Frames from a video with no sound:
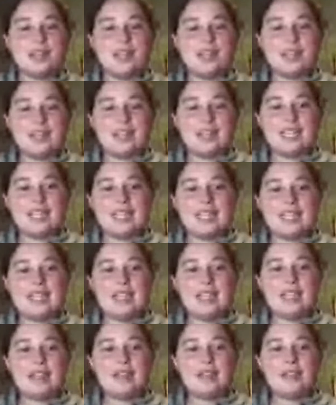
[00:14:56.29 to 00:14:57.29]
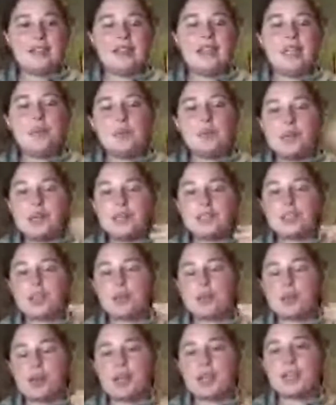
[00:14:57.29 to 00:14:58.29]
we're going to start breaking that down. So
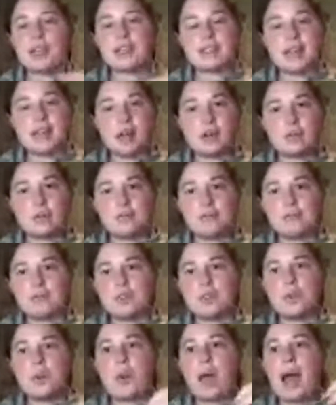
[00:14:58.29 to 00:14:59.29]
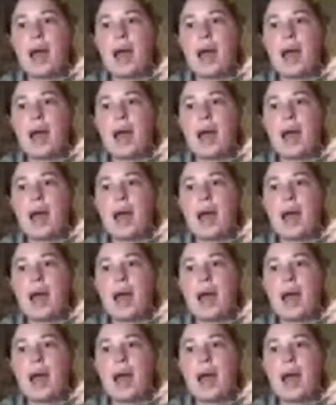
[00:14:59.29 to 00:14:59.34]
you have your